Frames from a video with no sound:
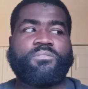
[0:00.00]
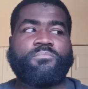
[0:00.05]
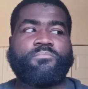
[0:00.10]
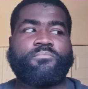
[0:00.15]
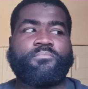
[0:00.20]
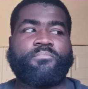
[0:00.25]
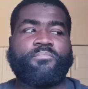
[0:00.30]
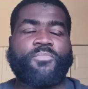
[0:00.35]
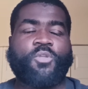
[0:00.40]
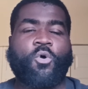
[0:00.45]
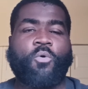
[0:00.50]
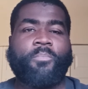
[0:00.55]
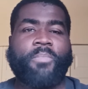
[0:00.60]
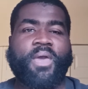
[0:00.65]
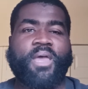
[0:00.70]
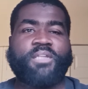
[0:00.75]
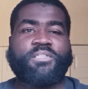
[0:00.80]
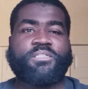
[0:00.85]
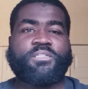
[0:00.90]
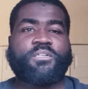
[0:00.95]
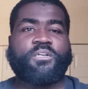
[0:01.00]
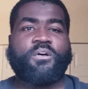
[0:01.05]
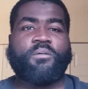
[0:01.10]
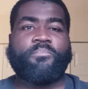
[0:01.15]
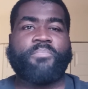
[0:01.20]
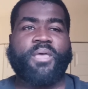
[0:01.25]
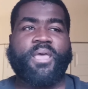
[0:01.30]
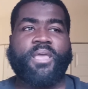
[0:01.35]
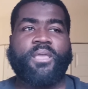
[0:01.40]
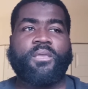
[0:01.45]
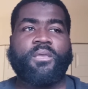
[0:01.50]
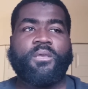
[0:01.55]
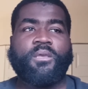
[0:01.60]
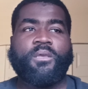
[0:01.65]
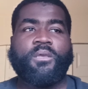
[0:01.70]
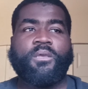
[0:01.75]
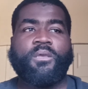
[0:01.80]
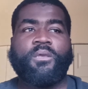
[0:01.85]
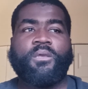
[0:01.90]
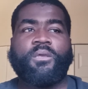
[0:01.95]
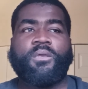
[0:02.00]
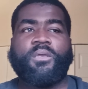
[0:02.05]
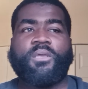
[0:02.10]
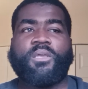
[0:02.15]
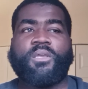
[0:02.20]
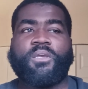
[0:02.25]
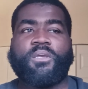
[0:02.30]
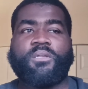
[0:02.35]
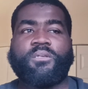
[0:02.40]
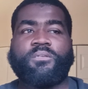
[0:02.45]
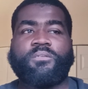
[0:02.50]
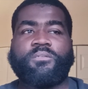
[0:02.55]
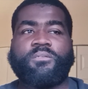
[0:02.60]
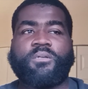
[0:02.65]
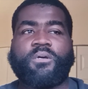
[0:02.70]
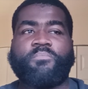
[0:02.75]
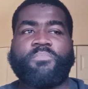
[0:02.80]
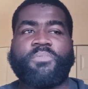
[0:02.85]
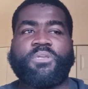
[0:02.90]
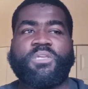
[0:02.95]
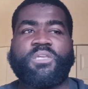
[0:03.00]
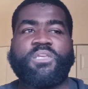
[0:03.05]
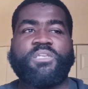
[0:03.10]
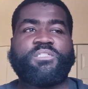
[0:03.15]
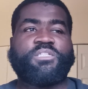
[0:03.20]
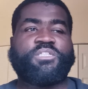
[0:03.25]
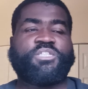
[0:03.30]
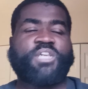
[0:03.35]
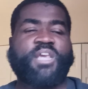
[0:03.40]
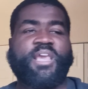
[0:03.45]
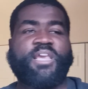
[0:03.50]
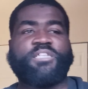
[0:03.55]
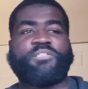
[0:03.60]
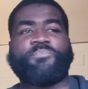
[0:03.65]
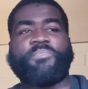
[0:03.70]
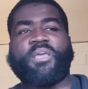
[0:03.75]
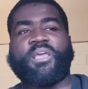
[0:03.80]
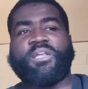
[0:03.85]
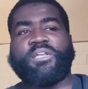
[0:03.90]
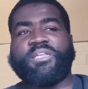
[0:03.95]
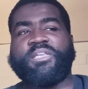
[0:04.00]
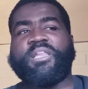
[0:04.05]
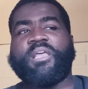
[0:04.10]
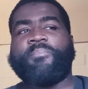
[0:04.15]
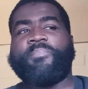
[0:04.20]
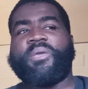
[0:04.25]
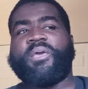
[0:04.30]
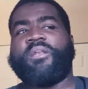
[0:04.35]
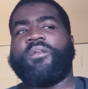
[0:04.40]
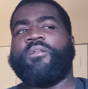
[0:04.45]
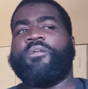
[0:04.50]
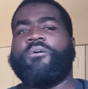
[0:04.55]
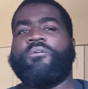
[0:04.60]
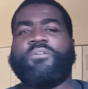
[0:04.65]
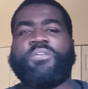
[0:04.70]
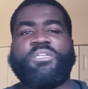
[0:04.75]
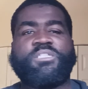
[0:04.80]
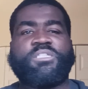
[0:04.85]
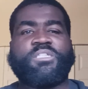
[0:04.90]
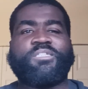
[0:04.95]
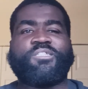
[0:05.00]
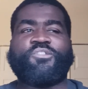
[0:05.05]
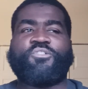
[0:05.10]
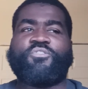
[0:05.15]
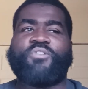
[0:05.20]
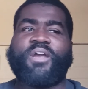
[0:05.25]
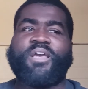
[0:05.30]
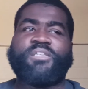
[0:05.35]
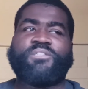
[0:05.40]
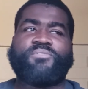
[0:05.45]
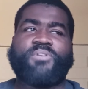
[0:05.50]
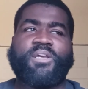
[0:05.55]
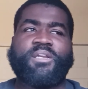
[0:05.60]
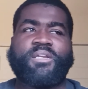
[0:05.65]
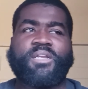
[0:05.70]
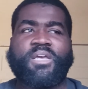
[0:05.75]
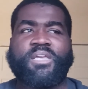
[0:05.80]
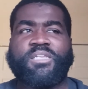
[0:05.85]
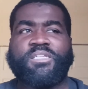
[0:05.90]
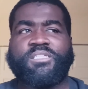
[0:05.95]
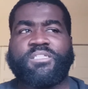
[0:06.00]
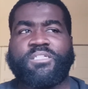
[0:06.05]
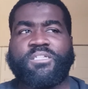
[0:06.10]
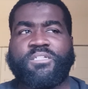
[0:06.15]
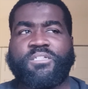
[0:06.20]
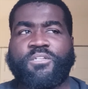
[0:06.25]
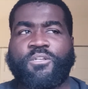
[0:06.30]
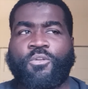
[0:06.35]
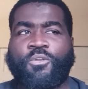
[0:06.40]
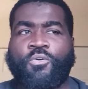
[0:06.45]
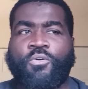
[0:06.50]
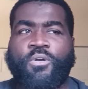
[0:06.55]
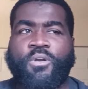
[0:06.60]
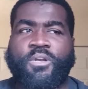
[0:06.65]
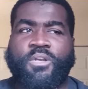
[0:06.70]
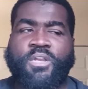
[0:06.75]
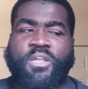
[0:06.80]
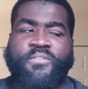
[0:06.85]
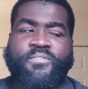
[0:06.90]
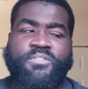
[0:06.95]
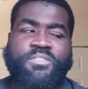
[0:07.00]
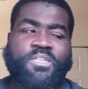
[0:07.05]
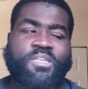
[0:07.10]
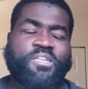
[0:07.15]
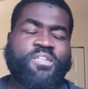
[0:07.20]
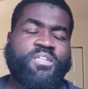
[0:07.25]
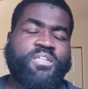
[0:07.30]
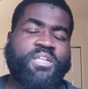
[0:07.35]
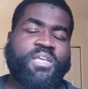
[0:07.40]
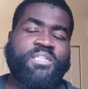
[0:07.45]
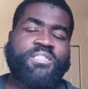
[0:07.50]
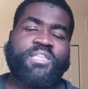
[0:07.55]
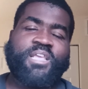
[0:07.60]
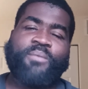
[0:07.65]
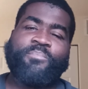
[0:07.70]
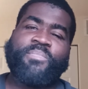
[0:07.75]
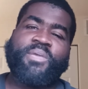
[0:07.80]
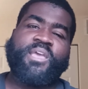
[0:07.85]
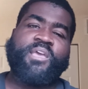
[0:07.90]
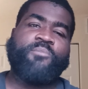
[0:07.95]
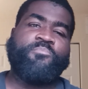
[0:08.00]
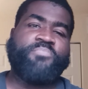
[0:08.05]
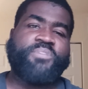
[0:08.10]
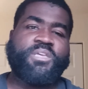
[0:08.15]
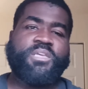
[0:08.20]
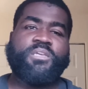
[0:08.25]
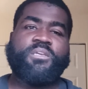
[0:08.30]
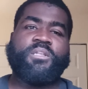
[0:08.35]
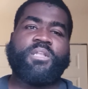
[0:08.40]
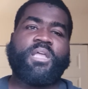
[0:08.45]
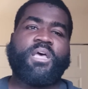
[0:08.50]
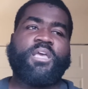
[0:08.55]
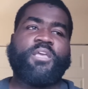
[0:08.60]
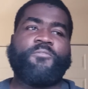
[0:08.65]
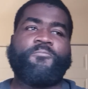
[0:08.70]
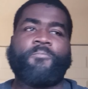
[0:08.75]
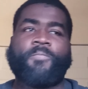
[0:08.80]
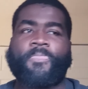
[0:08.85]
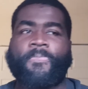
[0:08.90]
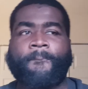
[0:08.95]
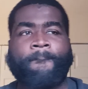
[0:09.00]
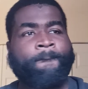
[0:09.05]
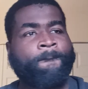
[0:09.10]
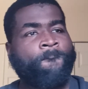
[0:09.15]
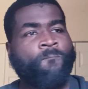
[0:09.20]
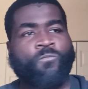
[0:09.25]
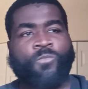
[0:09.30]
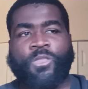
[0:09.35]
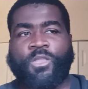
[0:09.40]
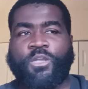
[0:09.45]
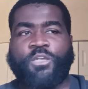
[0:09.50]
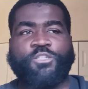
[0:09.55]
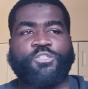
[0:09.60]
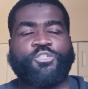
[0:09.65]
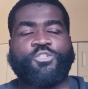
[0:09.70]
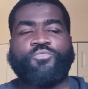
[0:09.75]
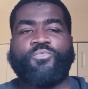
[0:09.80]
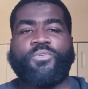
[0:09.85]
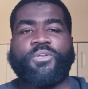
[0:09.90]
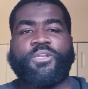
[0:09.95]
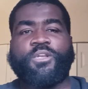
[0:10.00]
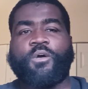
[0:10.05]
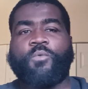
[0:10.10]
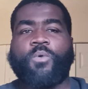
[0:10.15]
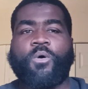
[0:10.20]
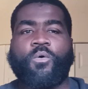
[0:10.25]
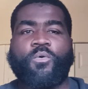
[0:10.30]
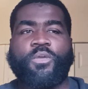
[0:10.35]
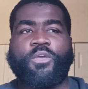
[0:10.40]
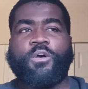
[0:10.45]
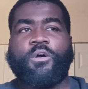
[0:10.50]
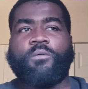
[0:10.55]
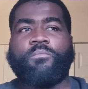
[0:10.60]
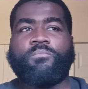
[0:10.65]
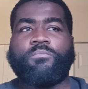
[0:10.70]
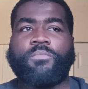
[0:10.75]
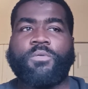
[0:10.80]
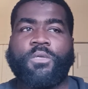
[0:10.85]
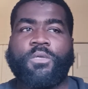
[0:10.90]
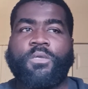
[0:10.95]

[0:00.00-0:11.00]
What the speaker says: No Malice to come back. And I mean, he's a changed man. Leave that man alone. He's into Christ right now. He's into the Lord and everything. Let that man be, like, because you really don't want him